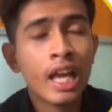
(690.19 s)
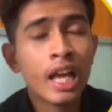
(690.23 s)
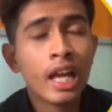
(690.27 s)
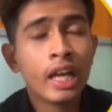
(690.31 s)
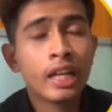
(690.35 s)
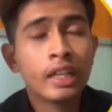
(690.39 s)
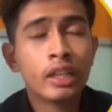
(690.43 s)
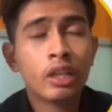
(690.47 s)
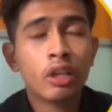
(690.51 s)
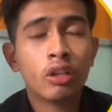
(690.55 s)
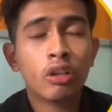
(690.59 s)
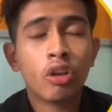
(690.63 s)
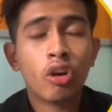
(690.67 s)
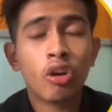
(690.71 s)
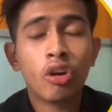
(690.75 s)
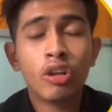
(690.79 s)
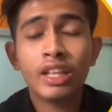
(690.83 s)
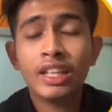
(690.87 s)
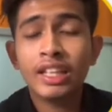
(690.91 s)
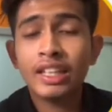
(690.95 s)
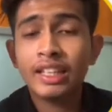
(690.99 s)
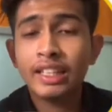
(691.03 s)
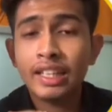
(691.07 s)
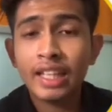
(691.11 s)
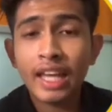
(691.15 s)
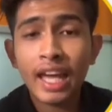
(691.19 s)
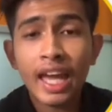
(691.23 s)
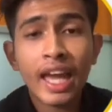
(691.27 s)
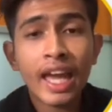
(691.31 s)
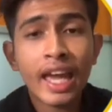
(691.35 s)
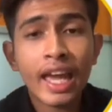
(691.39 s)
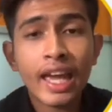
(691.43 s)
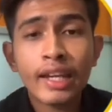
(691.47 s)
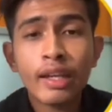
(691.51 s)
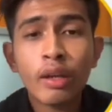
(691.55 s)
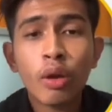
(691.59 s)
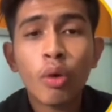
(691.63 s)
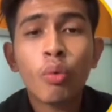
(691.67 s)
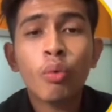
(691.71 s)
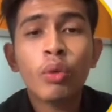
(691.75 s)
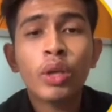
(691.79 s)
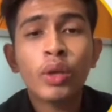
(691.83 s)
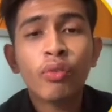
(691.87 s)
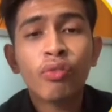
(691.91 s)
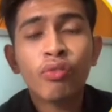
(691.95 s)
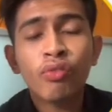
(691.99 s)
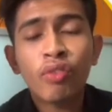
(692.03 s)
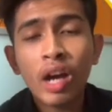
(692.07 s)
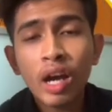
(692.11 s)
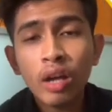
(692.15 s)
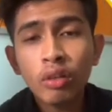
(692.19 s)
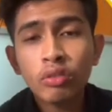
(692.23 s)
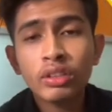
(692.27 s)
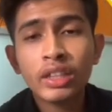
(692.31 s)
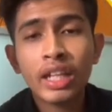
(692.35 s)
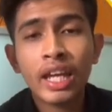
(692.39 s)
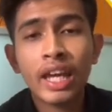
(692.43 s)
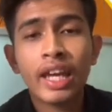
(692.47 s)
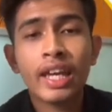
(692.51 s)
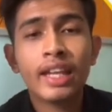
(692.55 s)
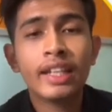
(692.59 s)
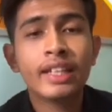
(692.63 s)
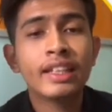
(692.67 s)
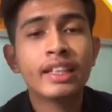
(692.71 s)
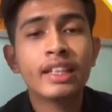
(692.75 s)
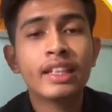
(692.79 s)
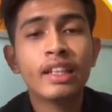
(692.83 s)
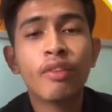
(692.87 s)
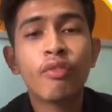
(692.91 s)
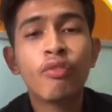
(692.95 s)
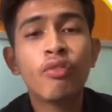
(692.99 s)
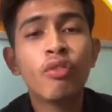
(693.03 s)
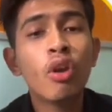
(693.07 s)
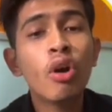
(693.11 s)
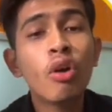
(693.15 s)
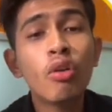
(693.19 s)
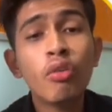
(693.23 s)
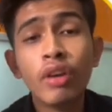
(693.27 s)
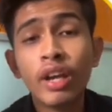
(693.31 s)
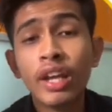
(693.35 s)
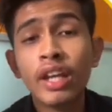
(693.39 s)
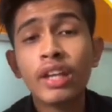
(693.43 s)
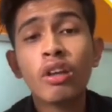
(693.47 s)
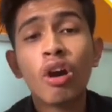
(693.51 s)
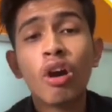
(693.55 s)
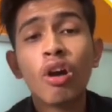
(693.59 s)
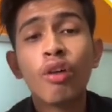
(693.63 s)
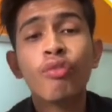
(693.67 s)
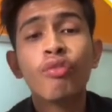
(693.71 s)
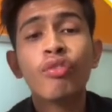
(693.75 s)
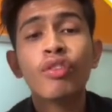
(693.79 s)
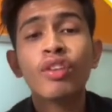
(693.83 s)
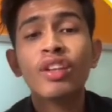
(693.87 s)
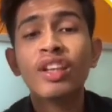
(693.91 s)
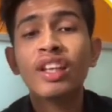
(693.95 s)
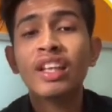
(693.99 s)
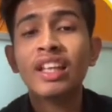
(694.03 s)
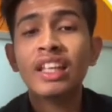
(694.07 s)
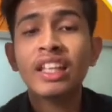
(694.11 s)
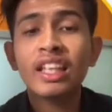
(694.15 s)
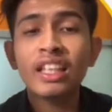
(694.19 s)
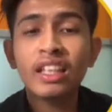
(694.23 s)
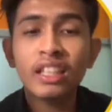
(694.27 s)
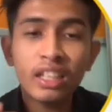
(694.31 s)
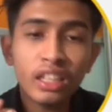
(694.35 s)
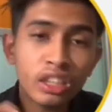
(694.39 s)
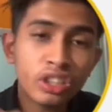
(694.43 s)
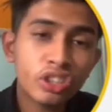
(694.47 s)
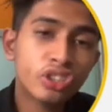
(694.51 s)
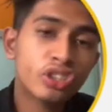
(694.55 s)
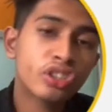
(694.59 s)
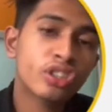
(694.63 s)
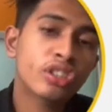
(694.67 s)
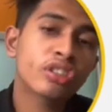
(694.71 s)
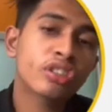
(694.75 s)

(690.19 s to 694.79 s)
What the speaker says: Not only that, we found that the flow rate of each